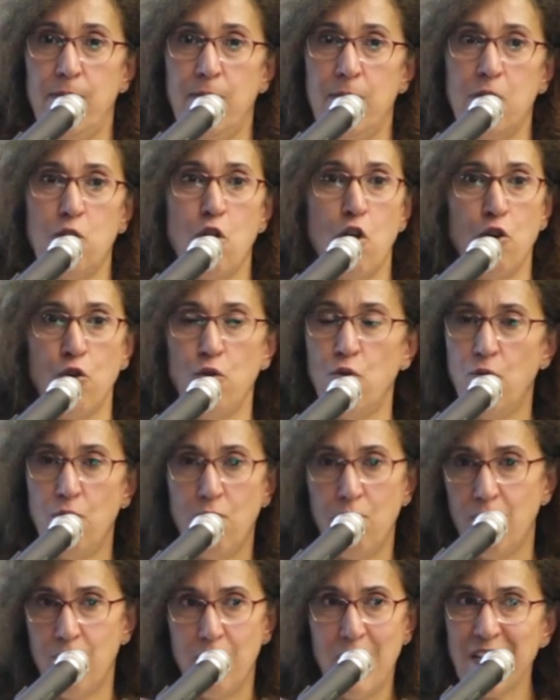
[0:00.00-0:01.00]
So
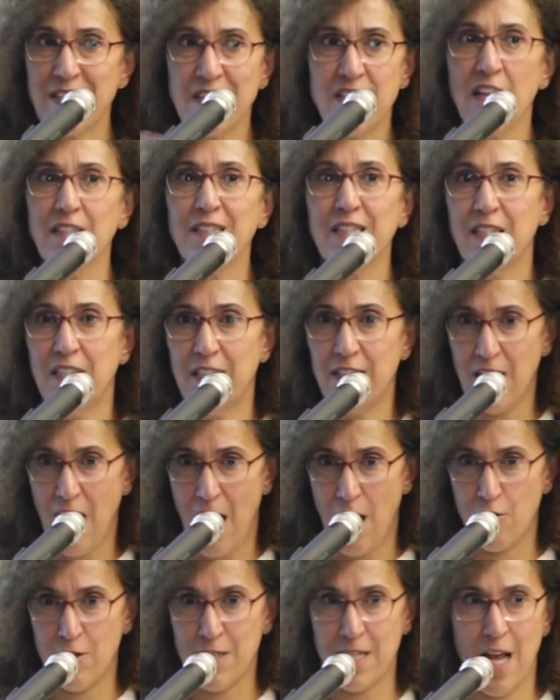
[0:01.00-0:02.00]
let's not kid
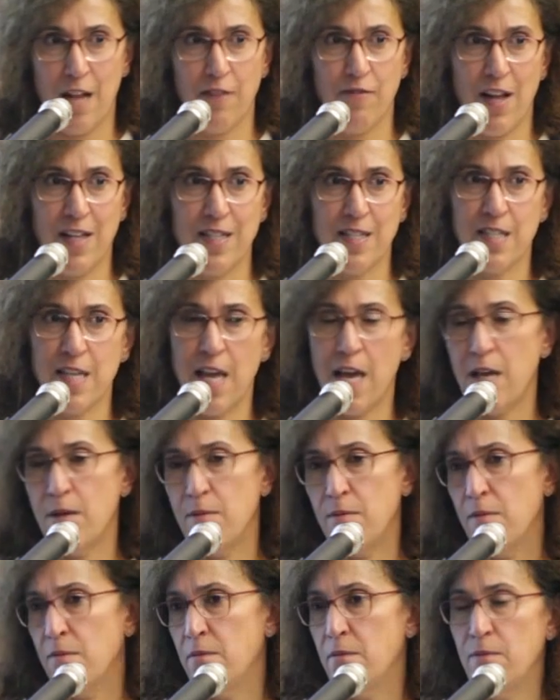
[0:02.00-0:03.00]
ourselves and say
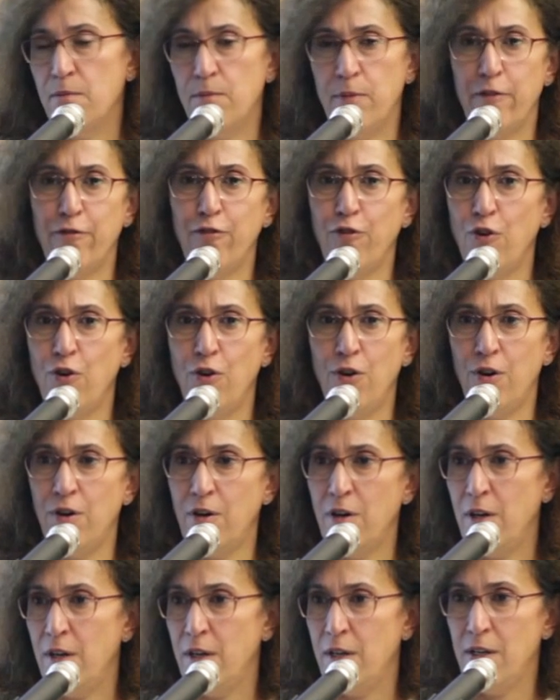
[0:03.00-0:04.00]

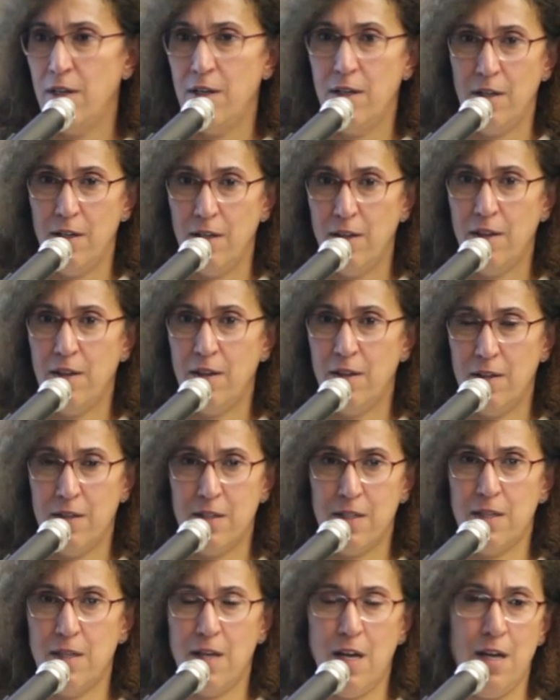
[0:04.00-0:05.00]
before
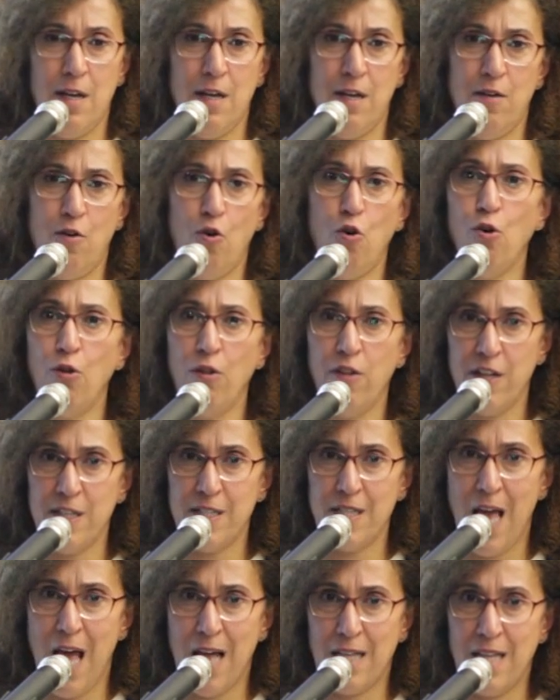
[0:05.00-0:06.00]
uh, all
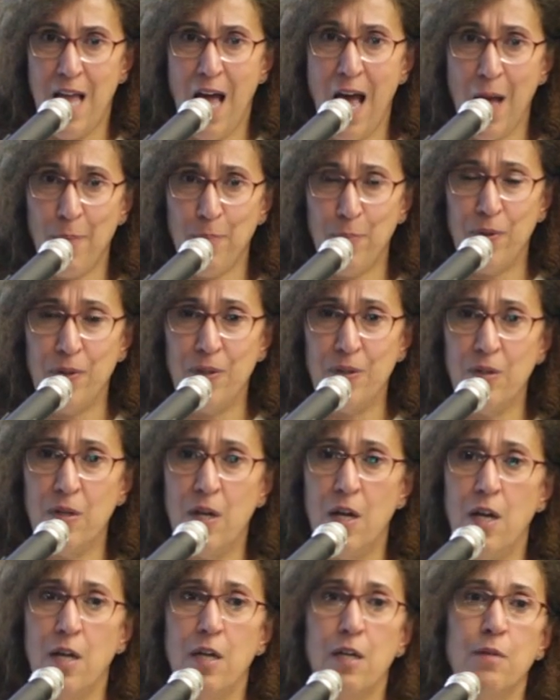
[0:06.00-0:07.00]
this had happened,
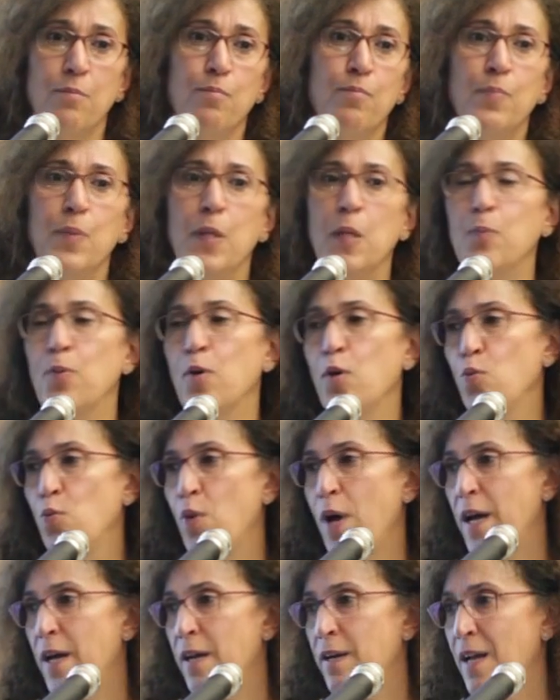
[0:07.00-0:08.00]
people
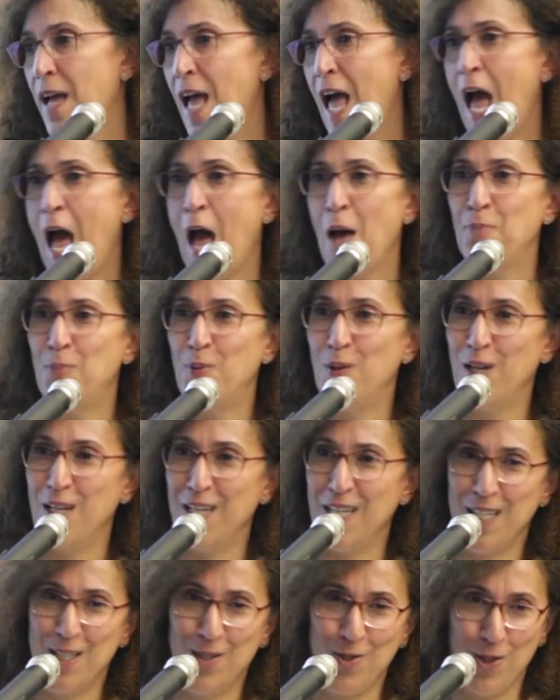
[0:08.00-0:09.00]
were
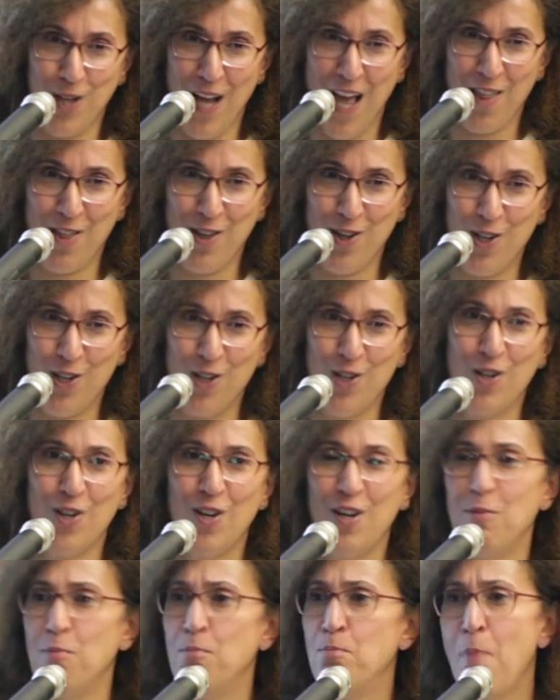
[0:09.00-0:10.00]
happily together,
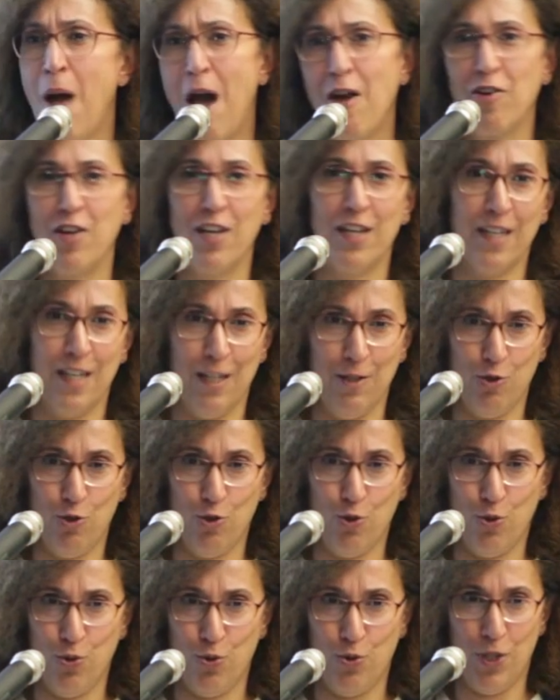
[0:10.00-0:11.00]
marrying
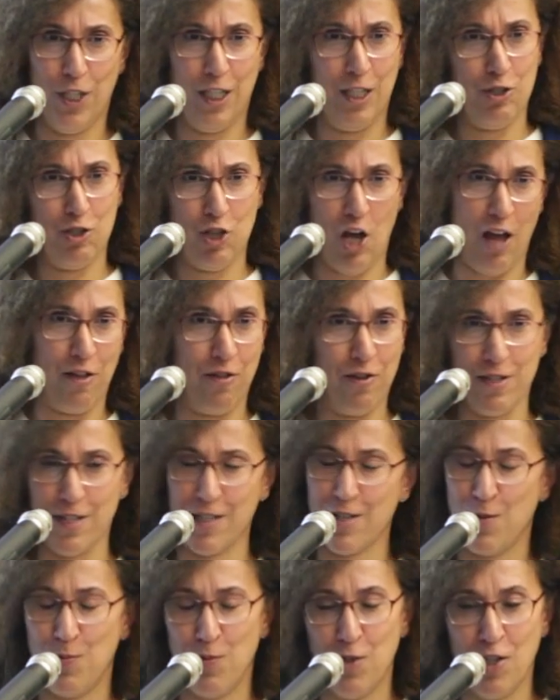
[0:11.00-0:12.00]
into each other's
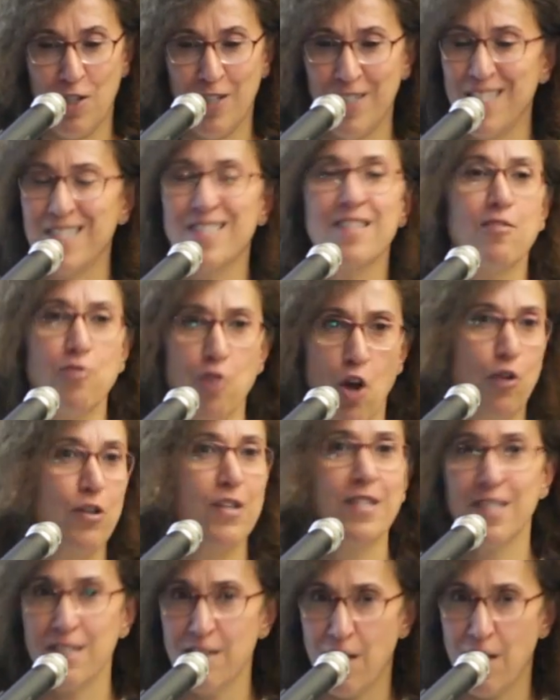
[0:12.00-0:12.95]
communities. No, it's